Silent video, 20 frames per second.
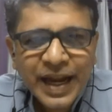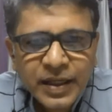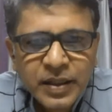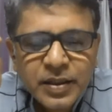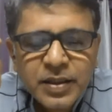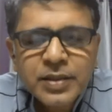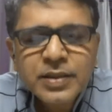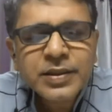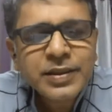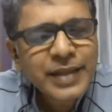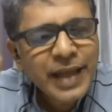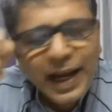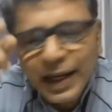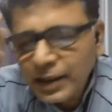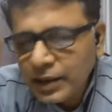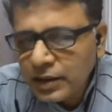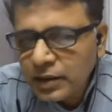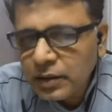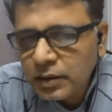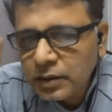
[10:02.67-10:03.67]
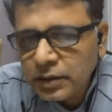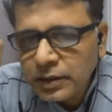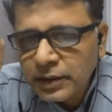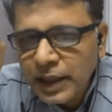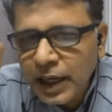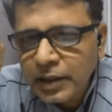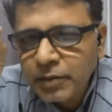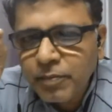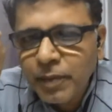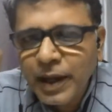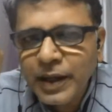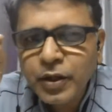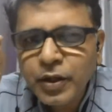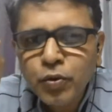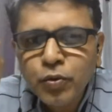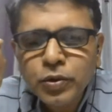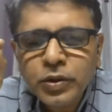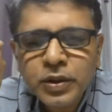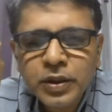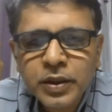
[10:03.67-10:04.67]
that is that
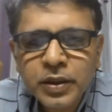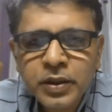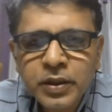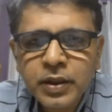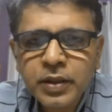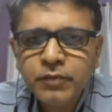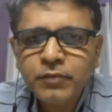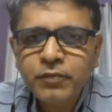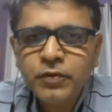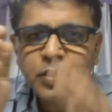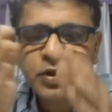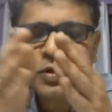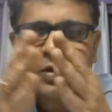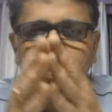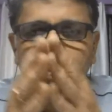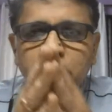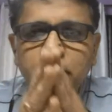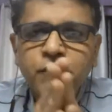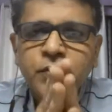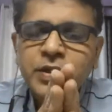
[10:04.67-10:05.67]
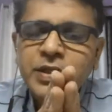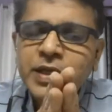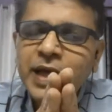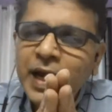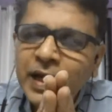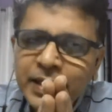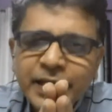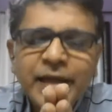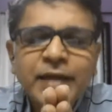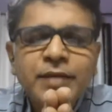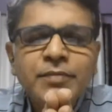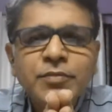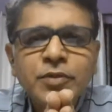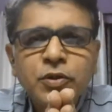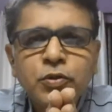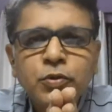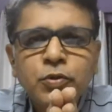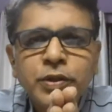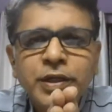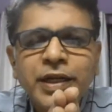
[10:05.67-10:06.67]
minute thing which at
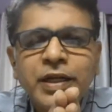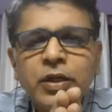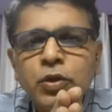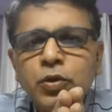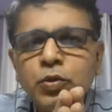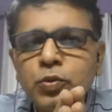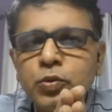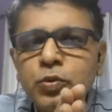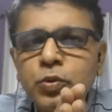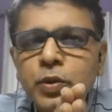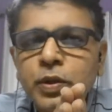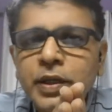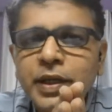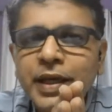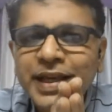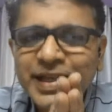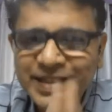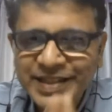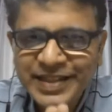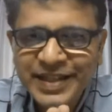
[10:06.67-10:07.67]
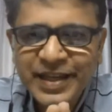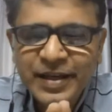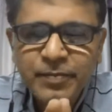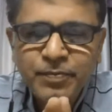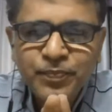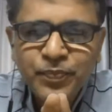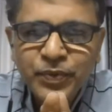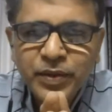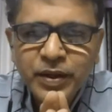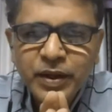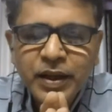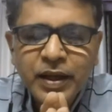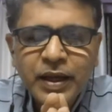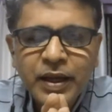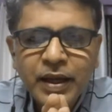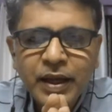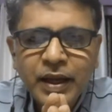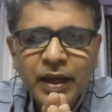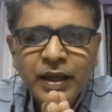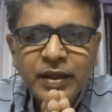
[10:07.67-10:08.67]
times you tend to escape,
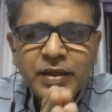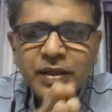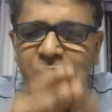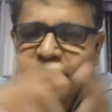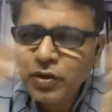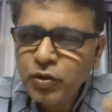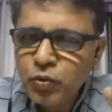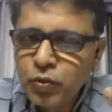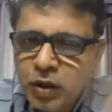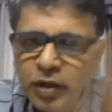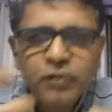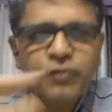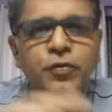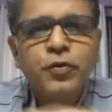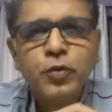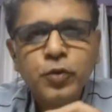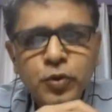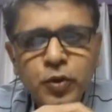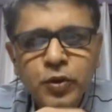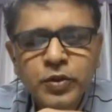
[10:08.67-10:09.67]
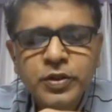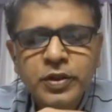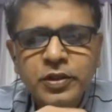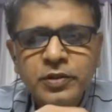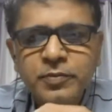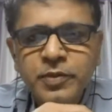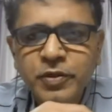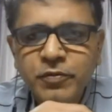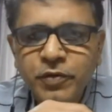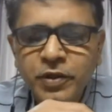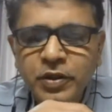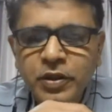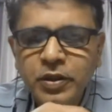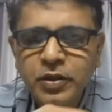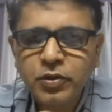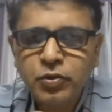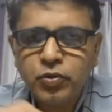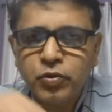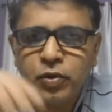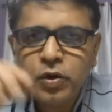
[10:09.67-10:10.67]
and then you confuse yourselves between
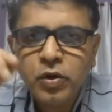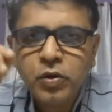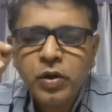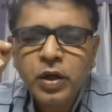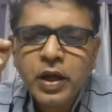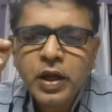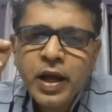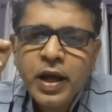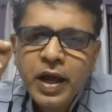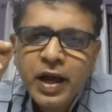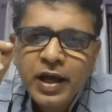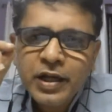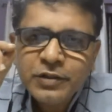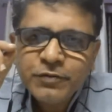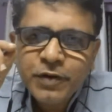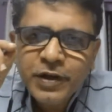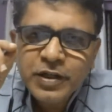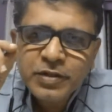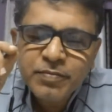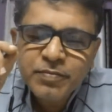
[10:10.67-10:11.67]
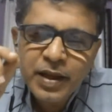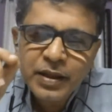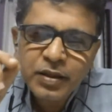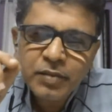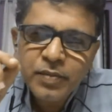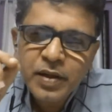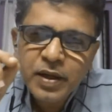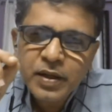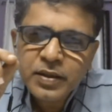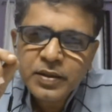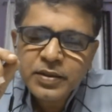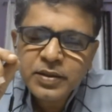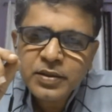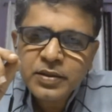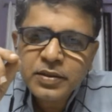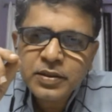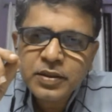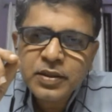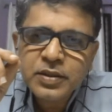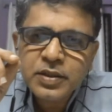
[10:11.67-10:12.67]
these two. Now, as far as mathematics
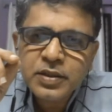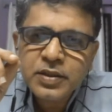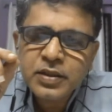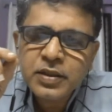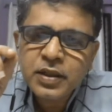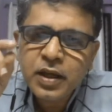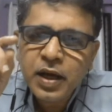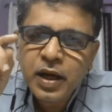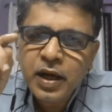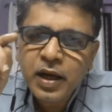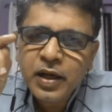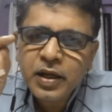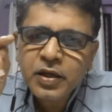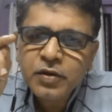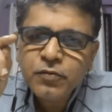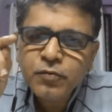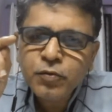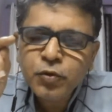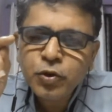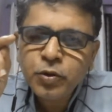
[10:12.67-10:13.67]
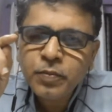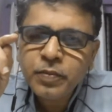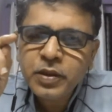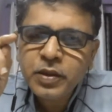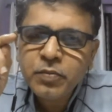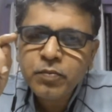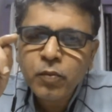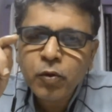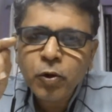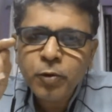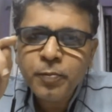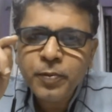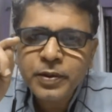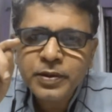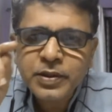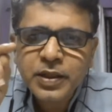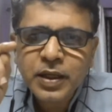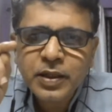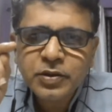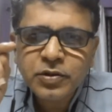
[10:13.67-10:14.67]
is concerned, I would be more
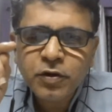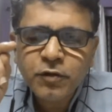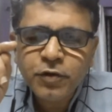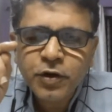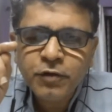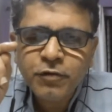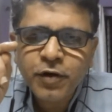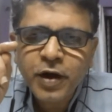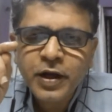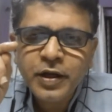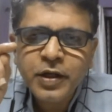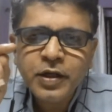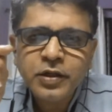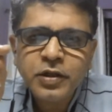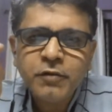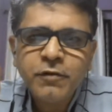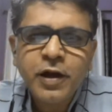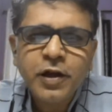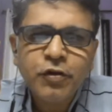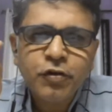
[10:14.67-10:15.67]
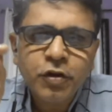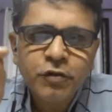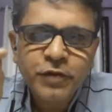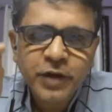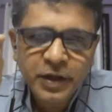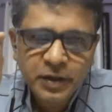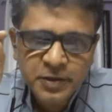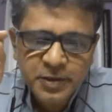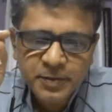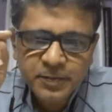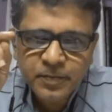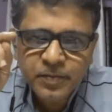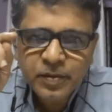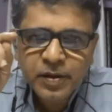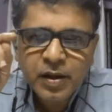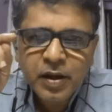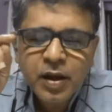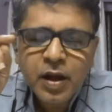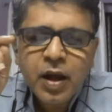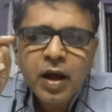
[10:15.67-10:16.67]
precise of defining the value of x.